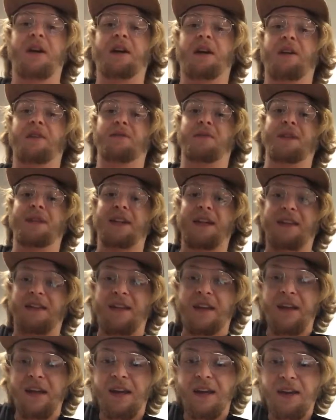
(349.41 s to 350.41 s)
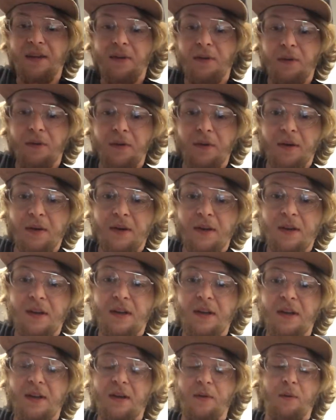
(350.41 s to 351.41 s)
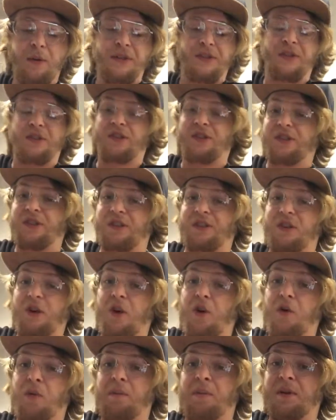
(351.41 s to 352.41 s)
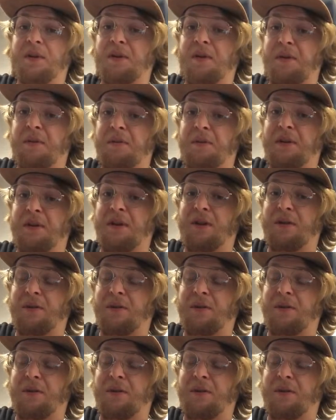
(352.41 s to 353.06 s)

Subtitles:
Now if we take the A chord, which is just open 3,